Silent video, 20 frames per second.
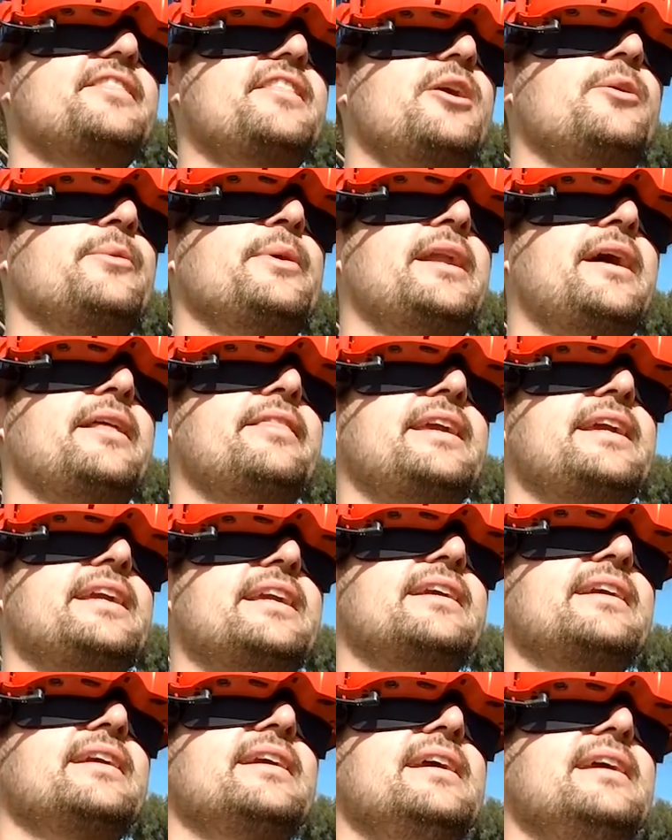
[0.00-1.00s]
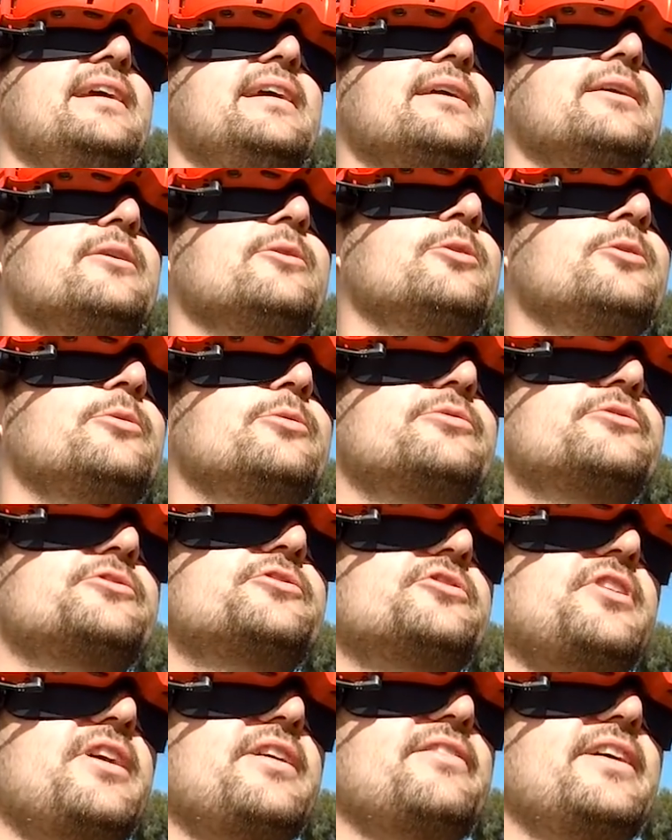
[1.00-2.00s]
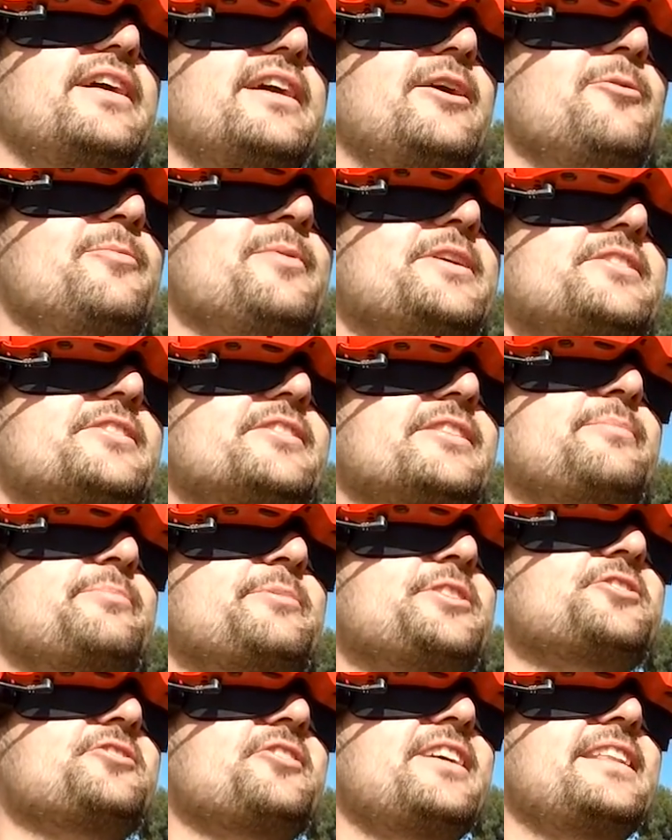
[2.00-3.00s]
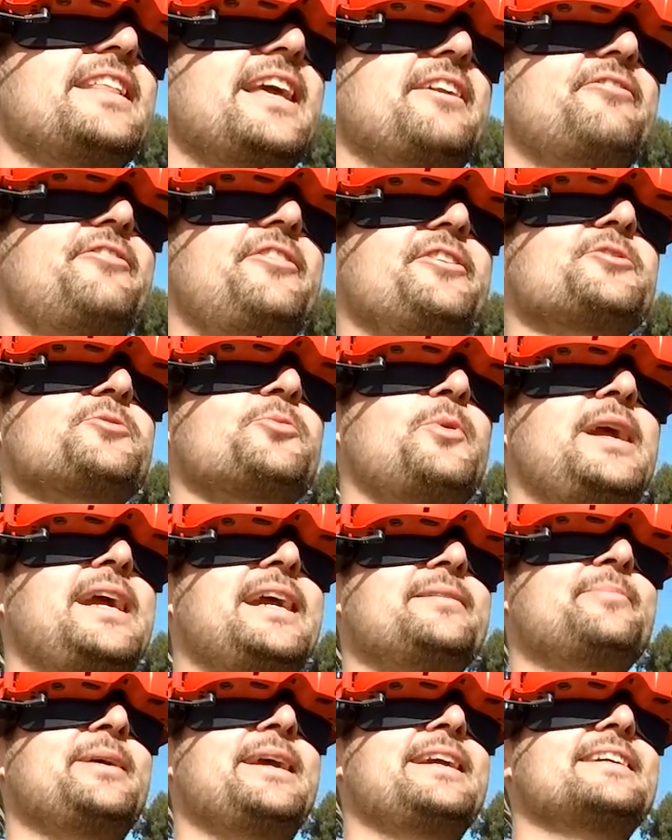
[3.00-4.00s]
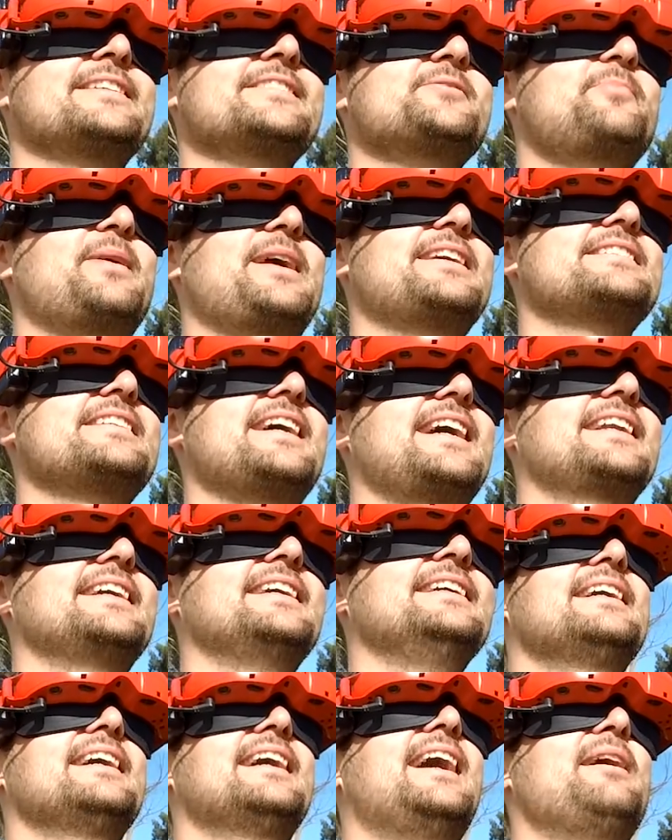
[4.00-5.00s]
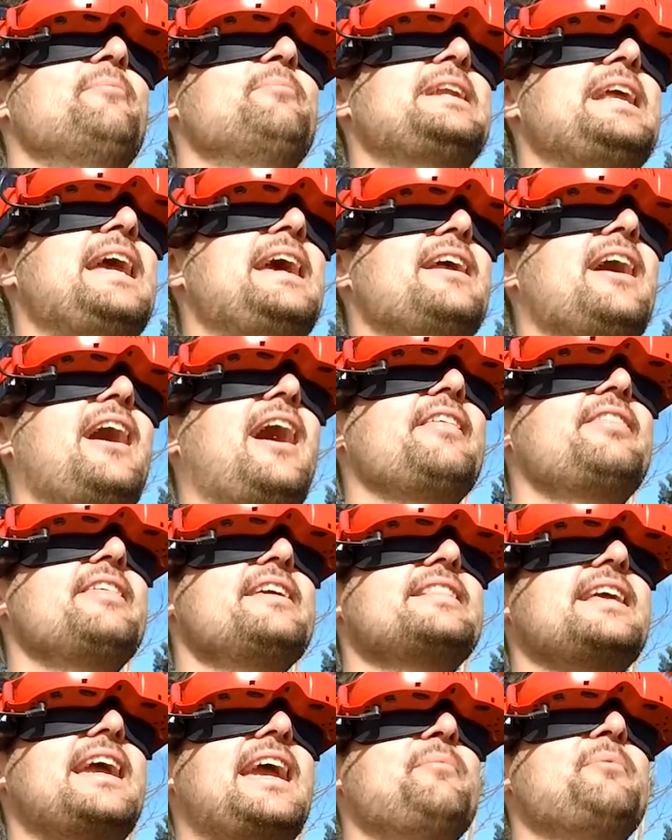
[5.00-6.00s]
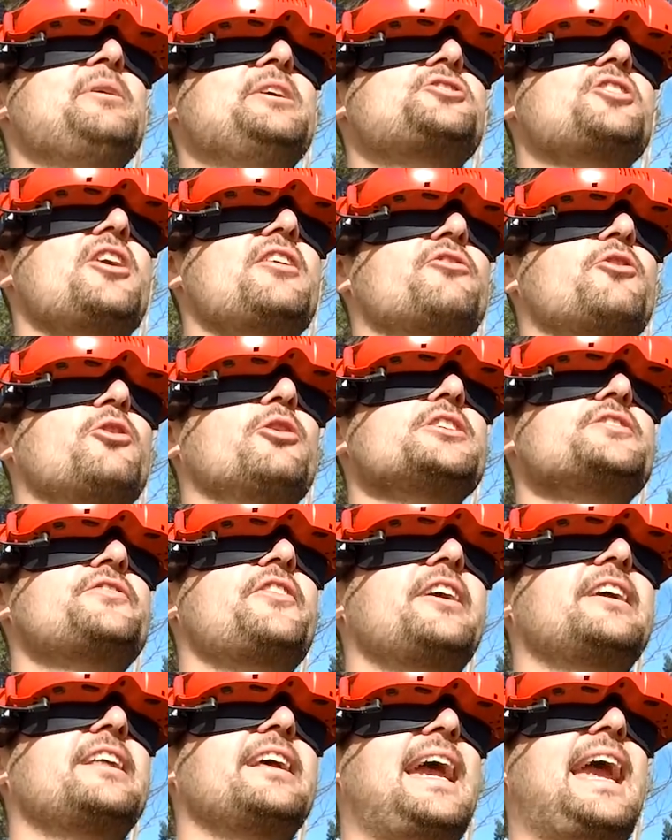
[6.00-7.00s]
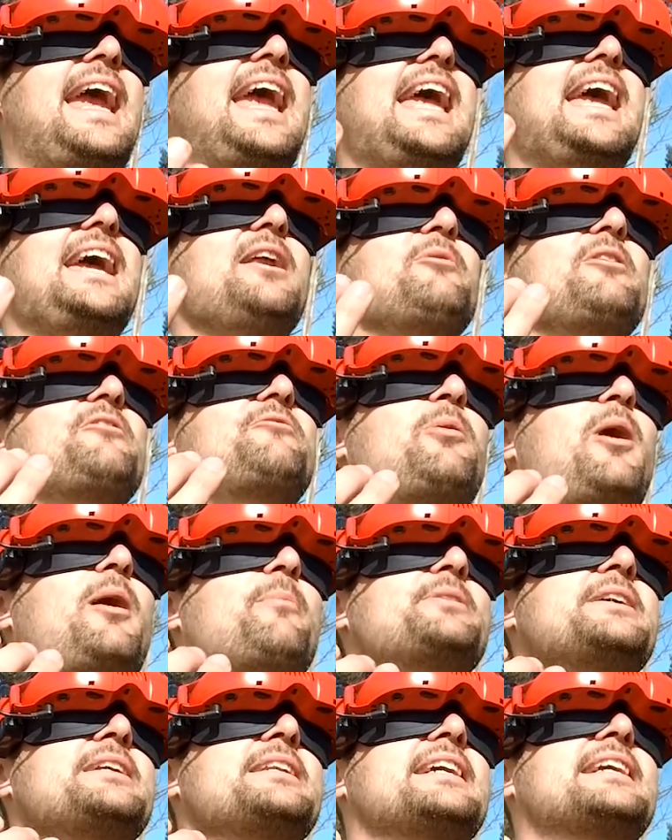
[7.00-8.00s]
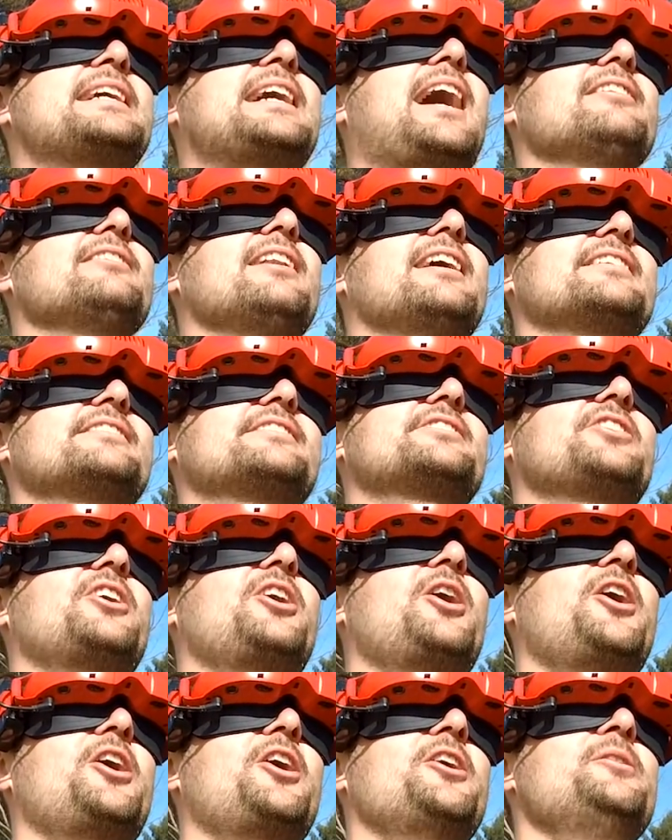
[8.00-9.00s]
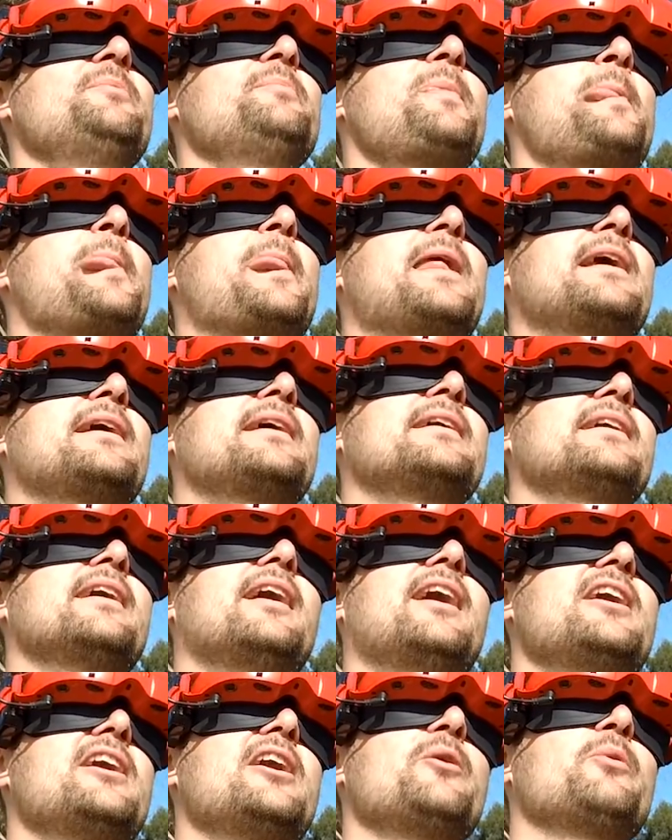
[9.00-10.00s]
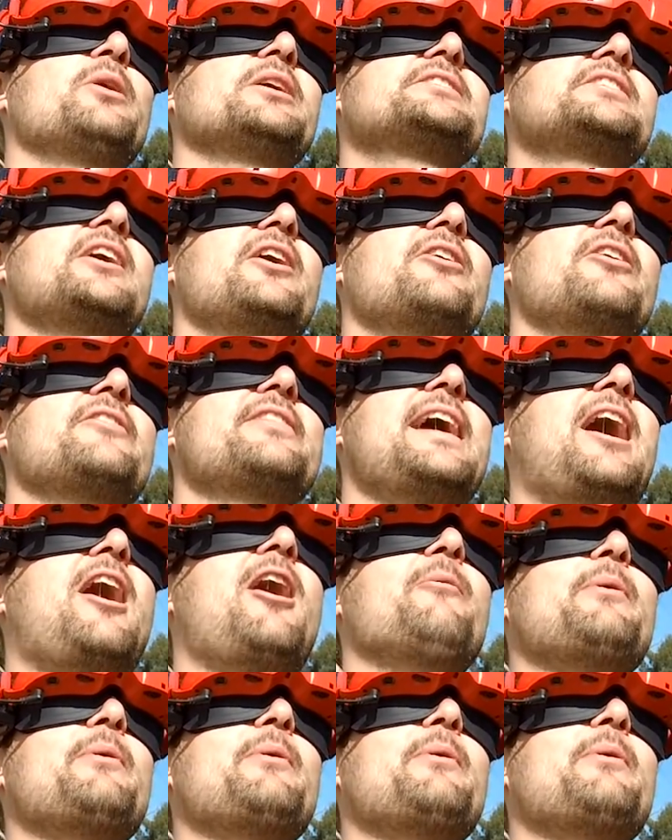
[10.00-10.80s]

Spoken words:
though, and I think, oh, Trev, it almost clipped a tree there. It feels weird being a spectator. But yeah, no, I think the image overall is very clear, and we've popped into color, so I don't know what's going on there. Oh,